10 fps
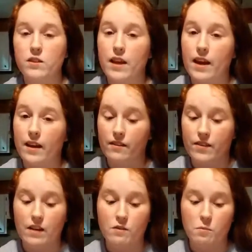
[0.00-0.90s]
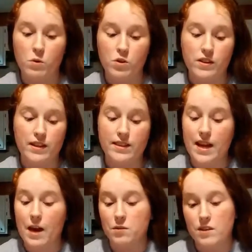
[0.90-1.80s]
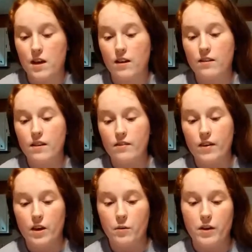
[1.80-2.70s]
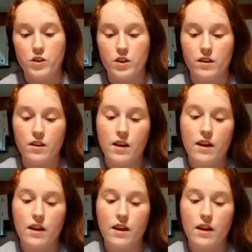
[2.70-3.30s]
They even have a portion that's an outside evaluation